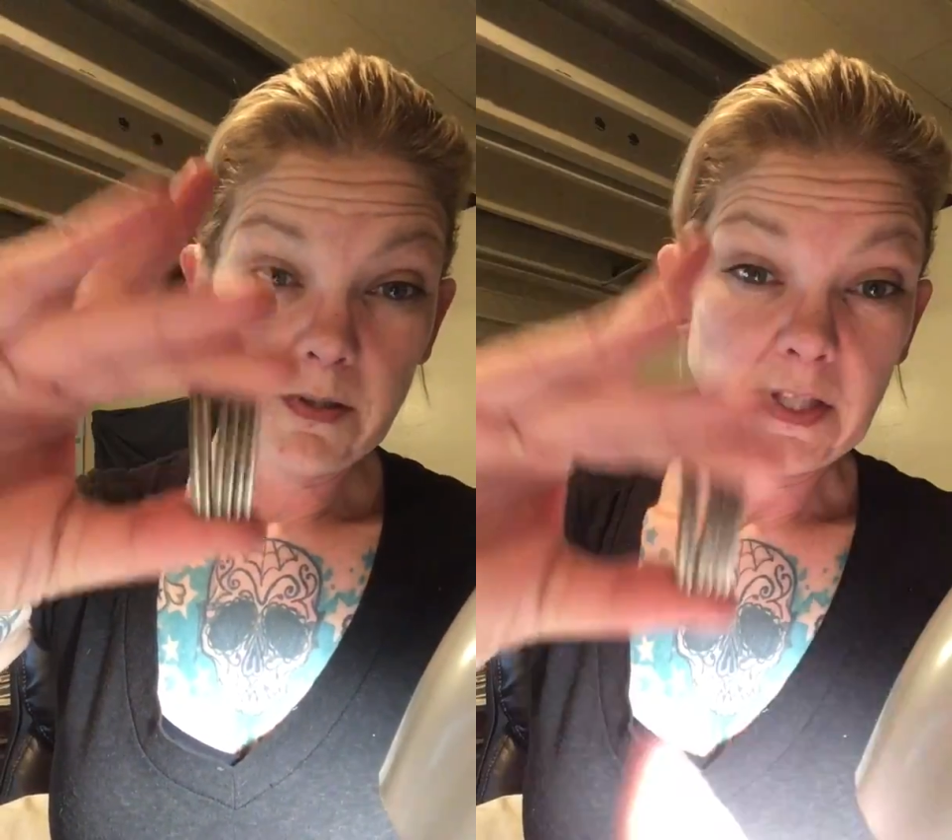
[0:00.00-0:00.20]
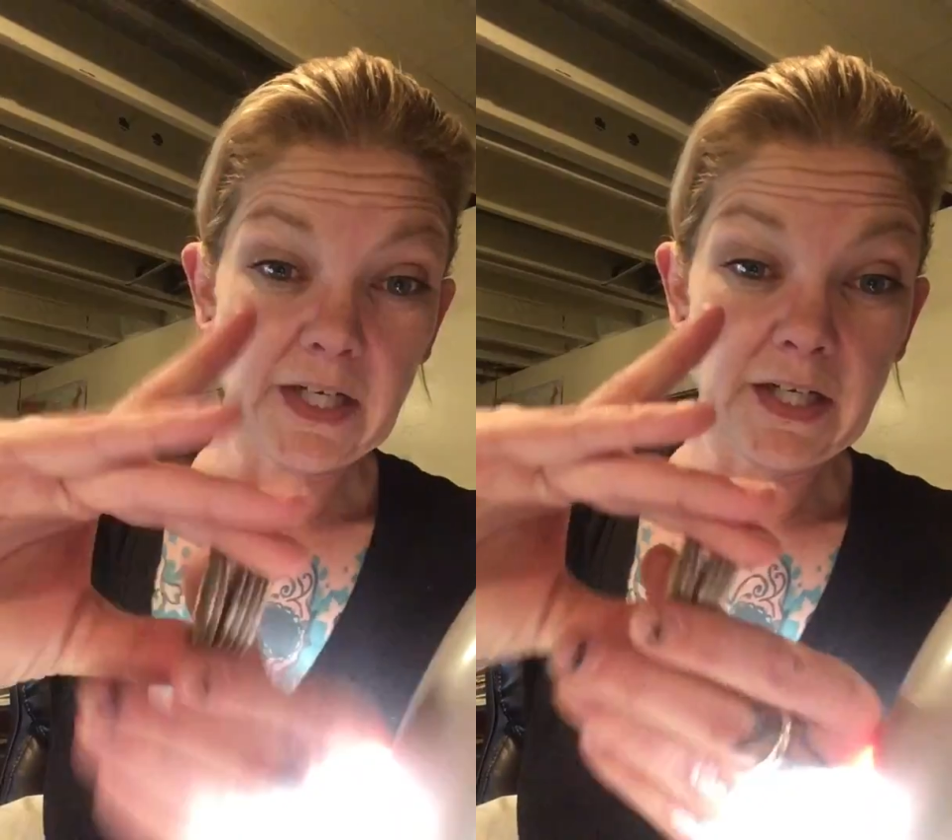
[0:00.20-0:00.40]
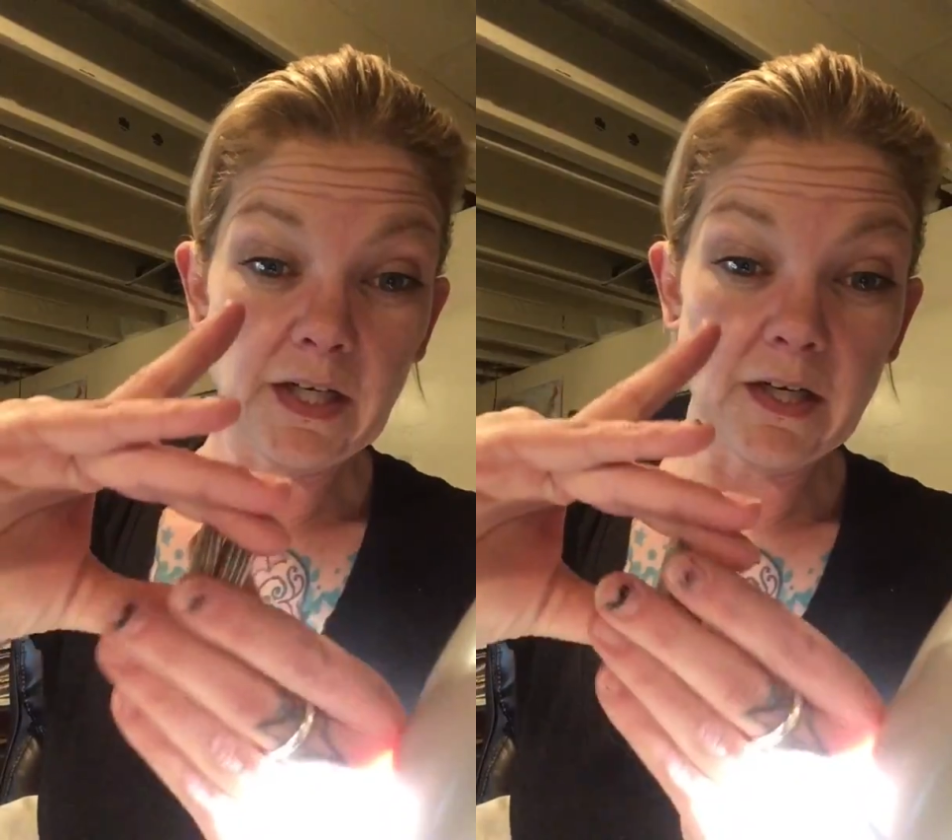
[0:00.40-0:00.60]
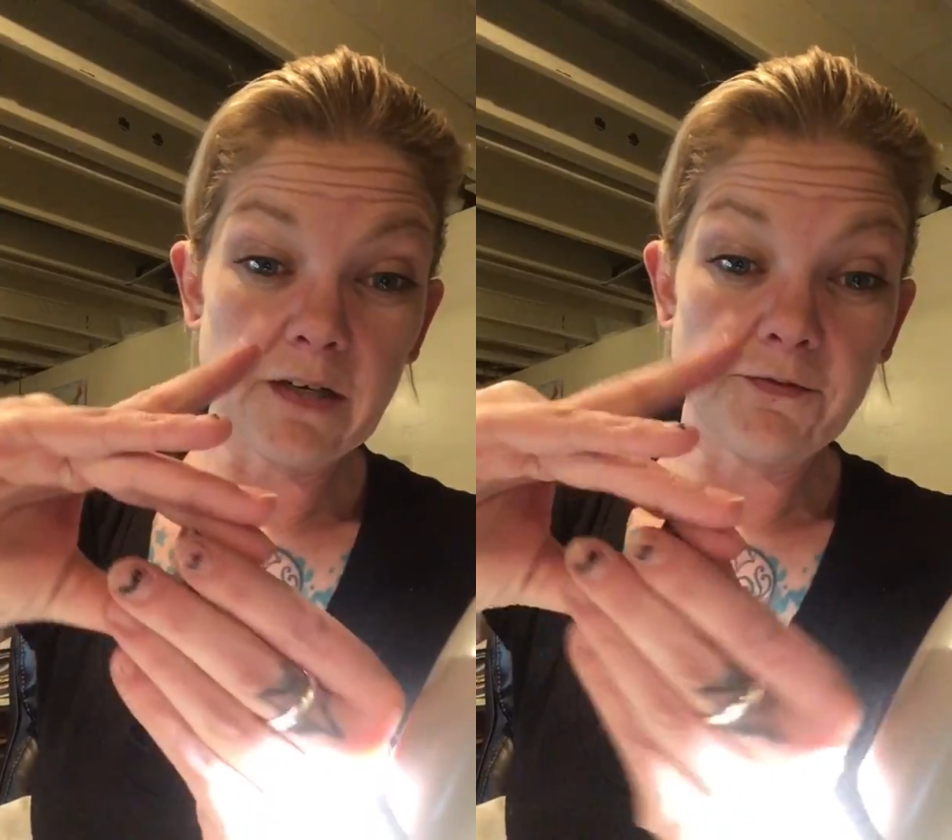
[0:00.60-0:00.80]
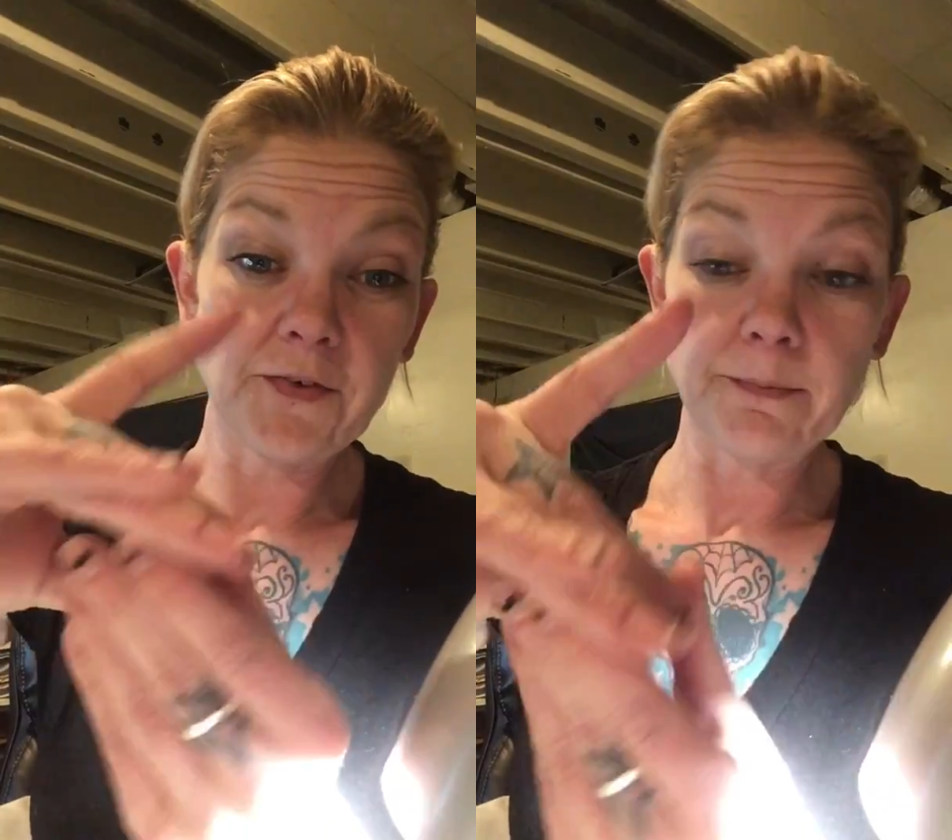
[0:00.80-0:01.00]
that I got
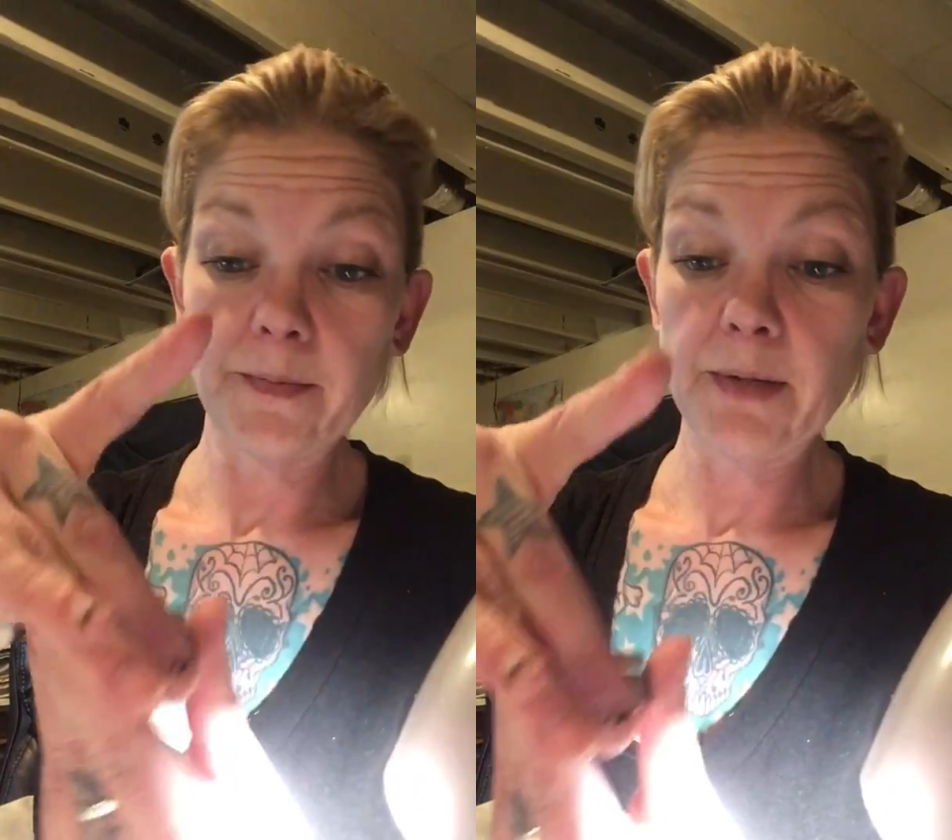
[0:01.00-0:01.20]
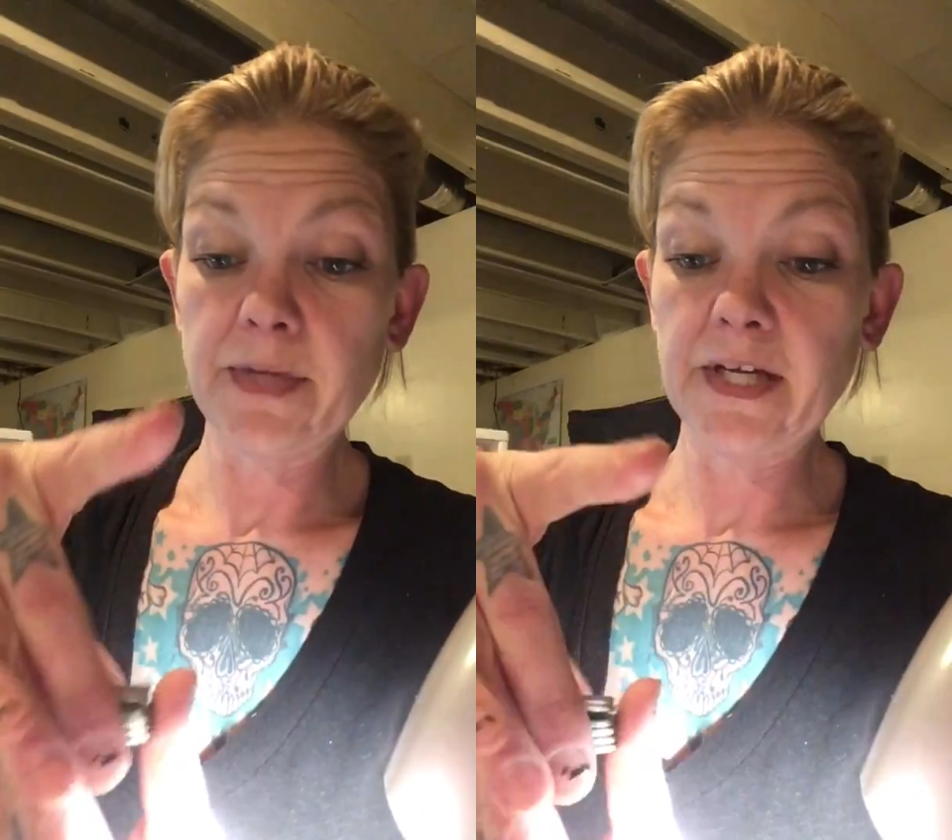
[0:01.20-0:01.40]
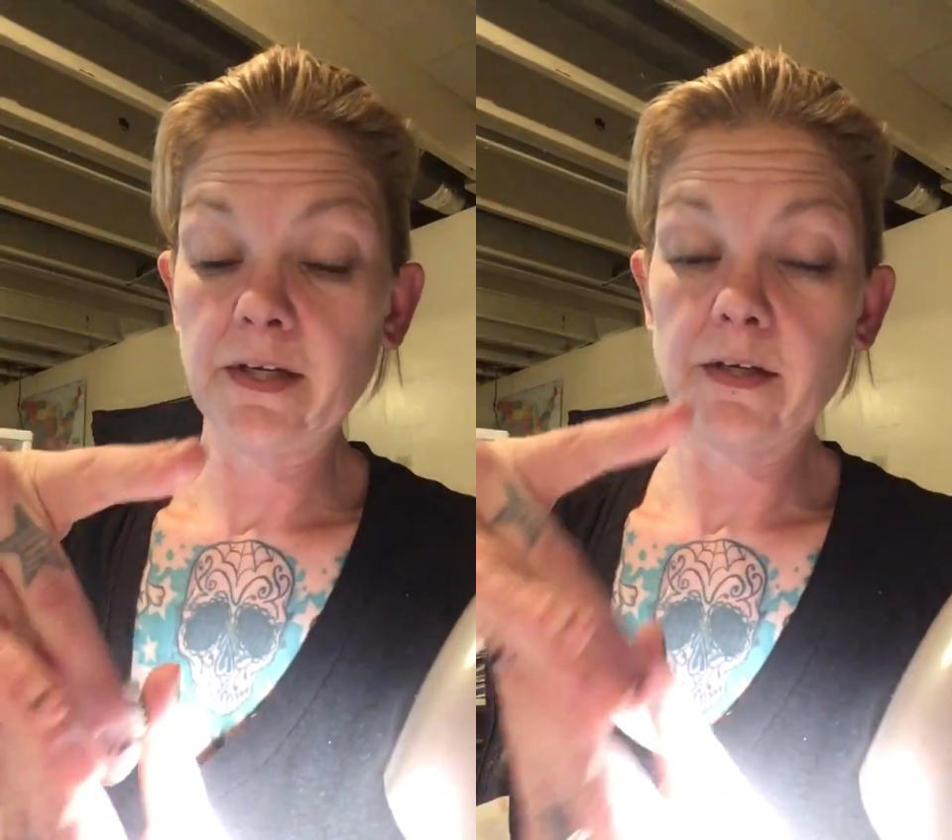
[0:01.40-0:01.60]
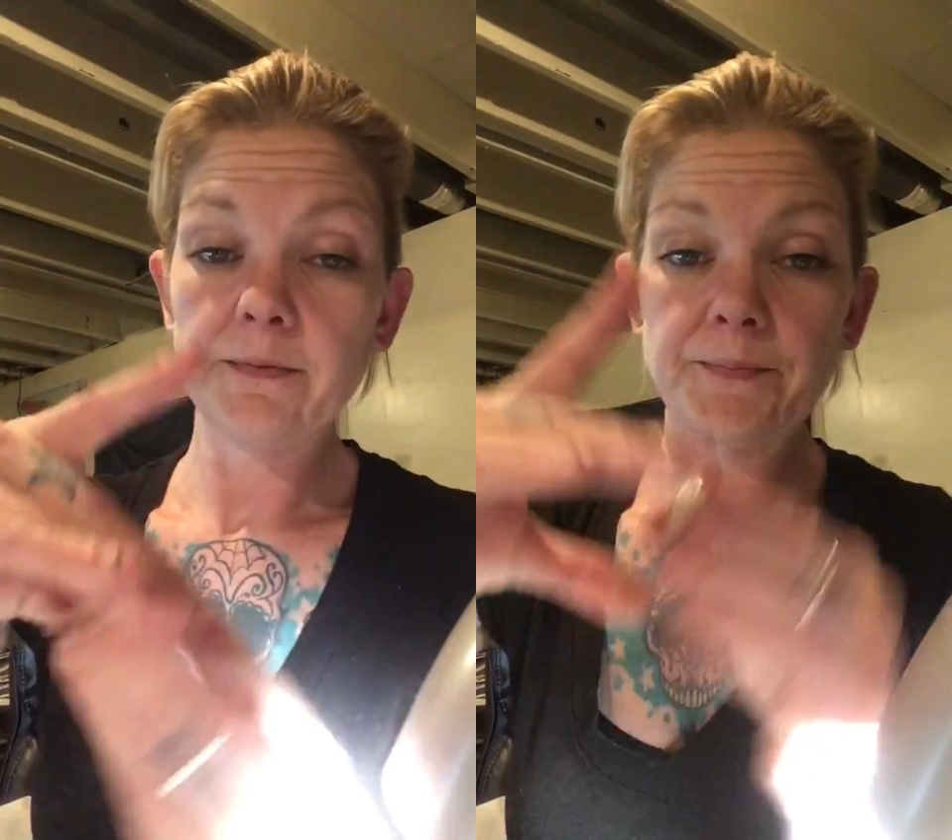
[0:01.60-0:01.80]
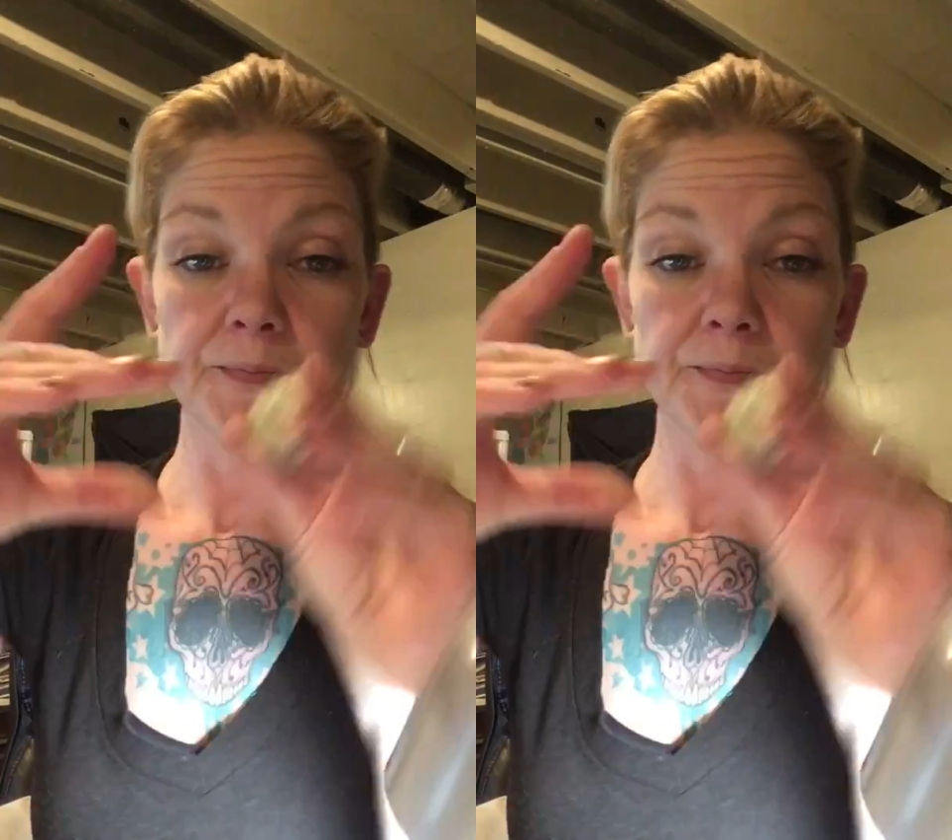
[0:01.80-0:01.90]
from my bank.